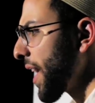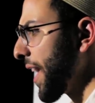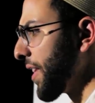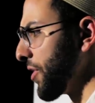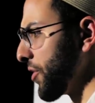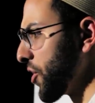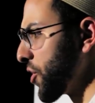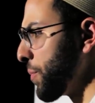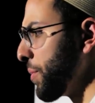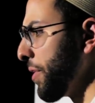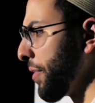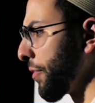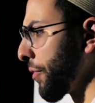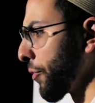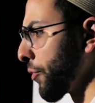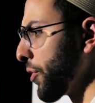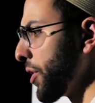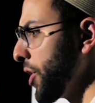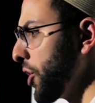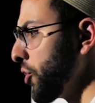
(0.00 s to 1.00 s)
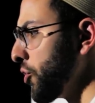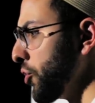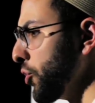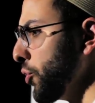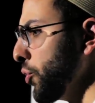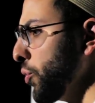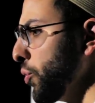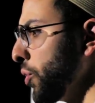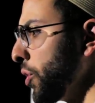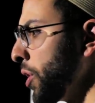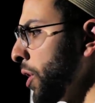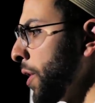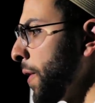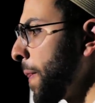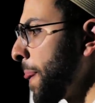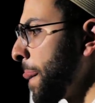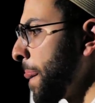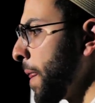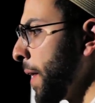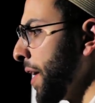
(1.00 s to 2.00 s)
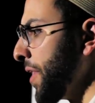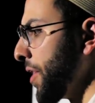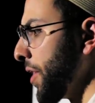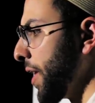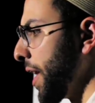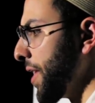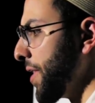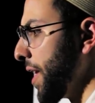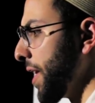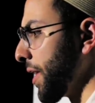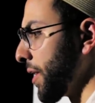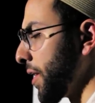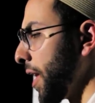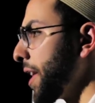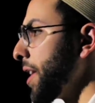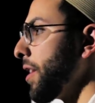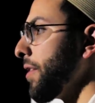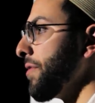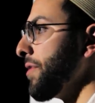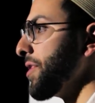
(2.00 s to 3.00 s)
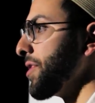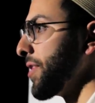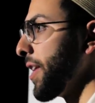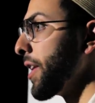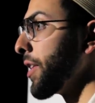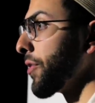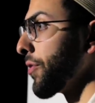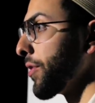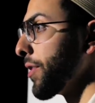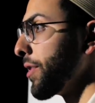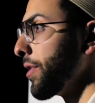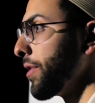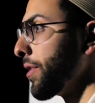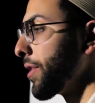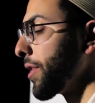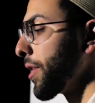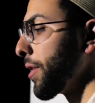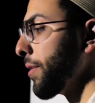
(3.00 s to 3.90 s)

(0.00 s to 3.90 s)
and to just be free to, in in, in light of the sacred,